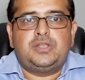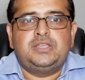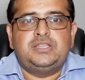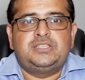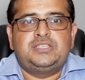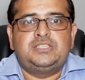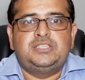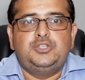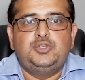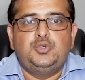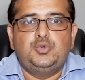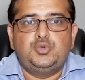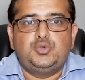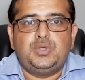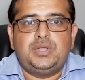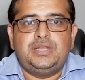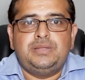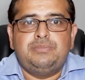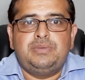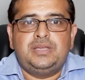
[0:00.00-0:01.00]
It's
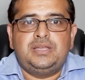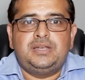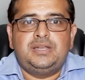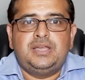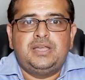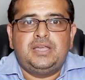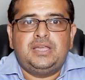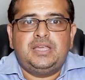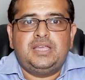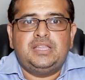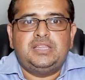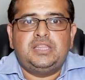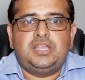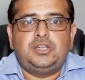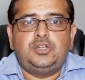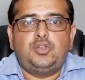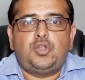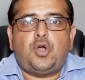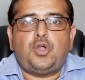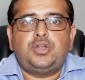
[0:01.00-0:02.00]
usually made in the
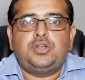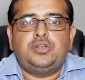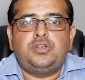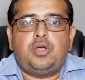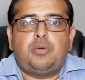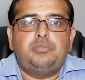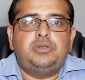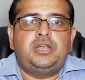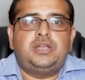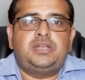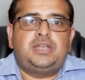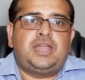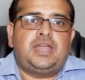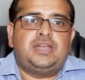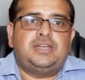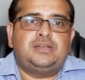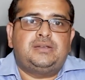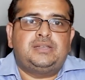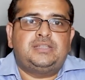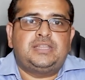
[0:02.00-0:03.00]
non-dominant
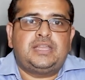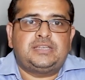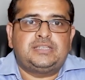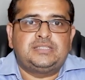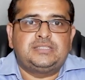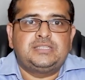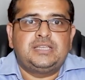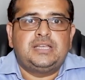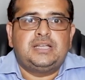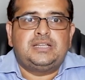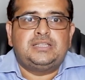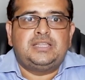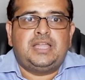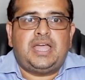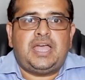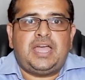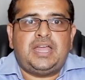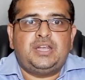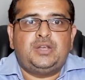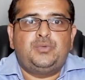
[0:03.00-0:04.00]
hand, that is the
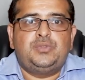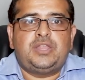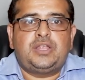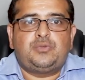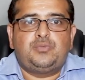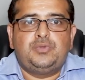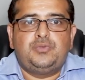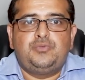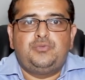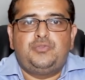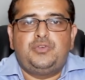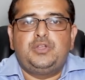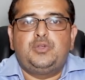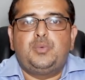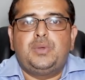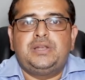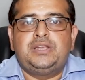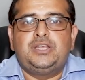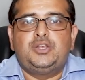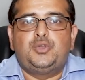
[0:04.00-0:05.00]
hand that we
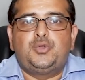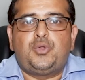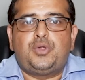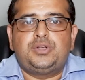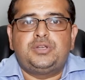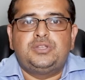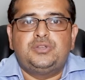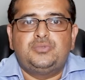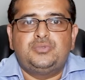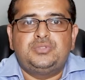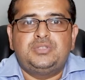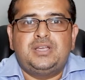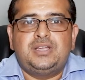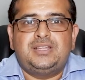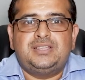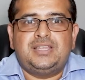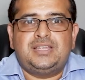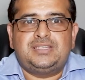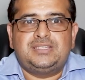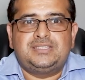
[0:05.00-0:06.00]
frequently do not use,
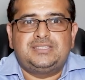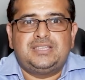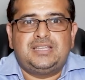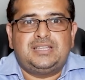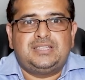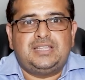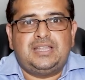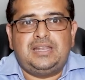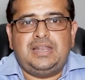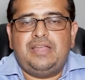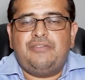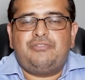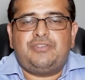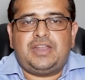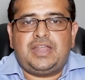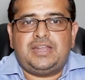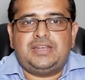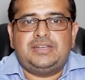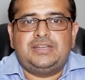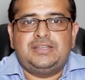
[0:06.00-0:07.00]
that is the left
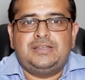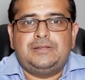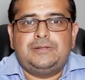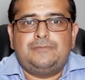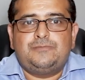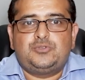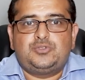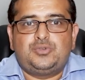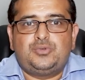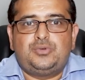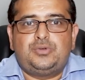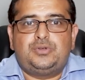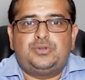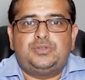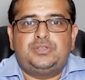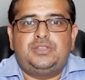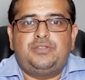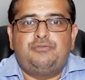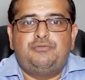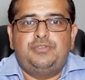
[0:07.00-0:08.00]
hand. So
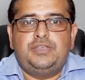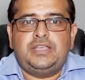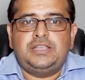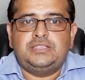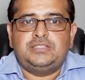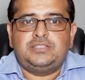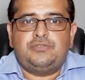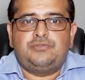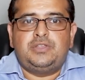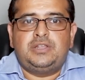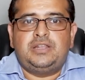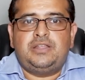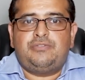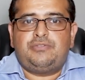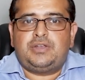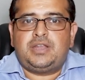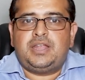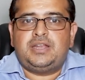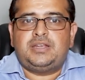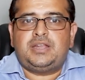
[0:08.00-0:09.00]
the veins of the
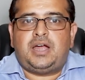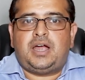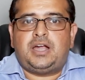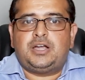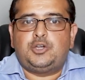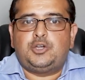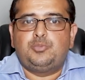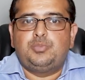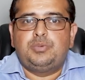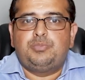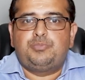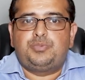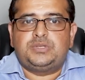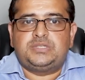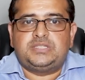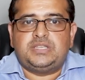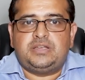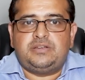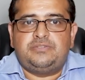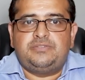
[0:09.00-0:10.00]
left hand are to be
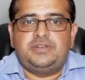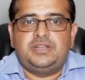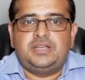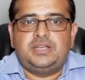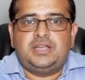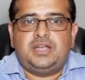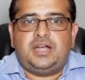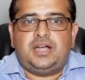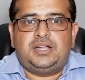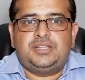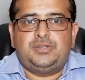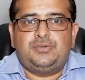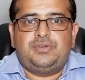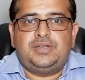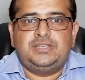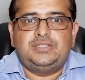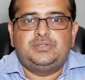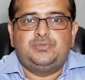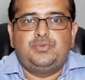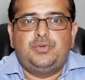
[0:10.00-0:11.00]
preserved,
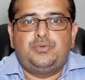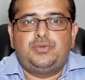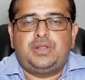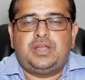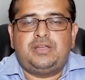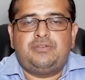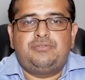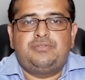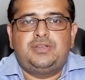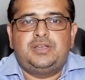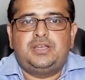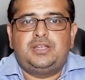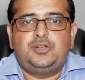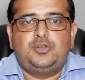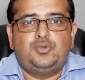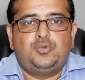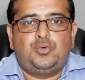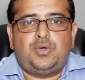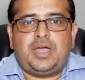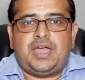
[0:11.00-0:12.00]
otherwise we would have
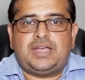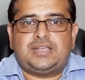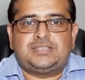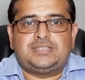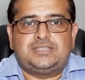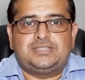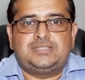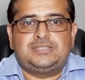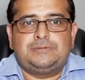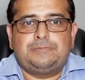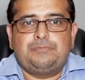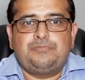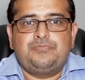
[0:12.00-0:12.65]
no access.